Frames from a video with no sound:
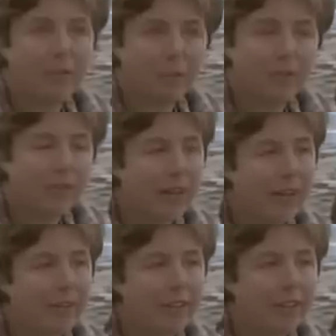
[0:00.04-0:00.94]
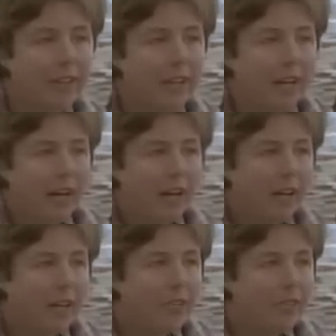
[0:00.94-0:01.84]
have from this area
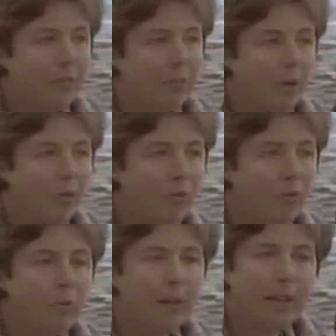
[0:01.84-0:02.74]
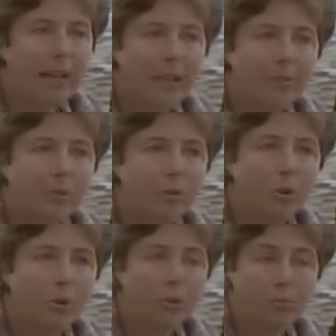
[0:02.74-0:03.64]
uh, is the bone from an animal
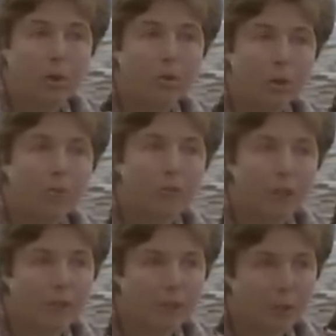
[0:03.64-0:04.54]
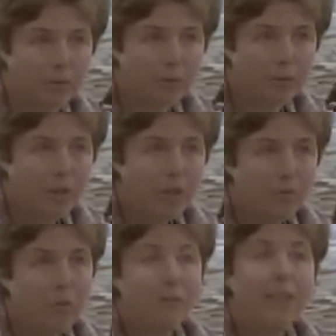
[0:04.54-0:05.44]
called a Protoceratops,
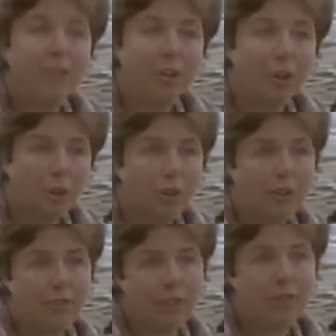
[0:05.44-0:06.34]
which means an early